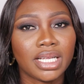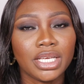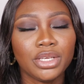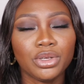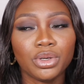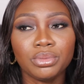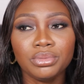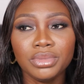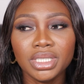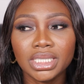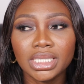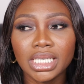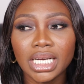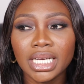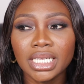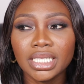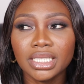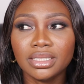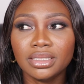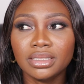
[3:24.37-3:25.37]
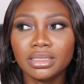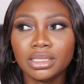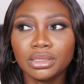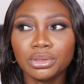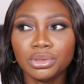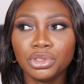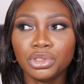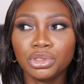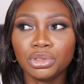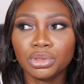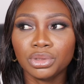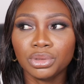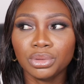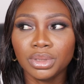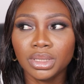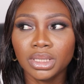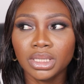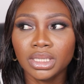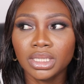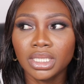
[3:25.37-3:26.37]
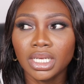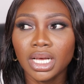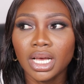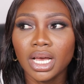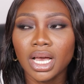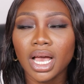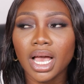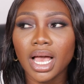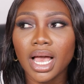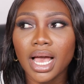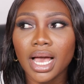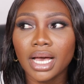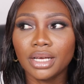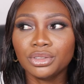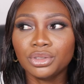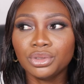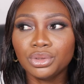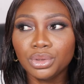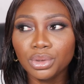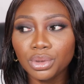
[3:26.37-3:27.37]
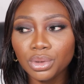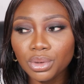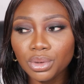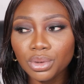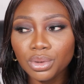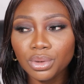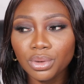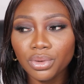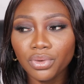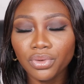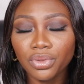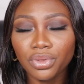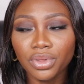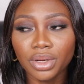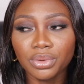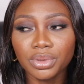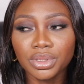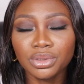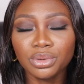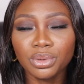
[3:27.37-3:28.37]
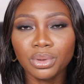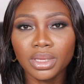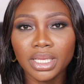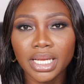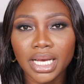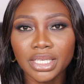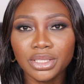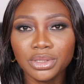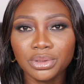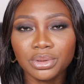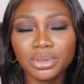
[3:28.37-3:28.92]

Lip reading: Like your meter is still showing as though there is no light.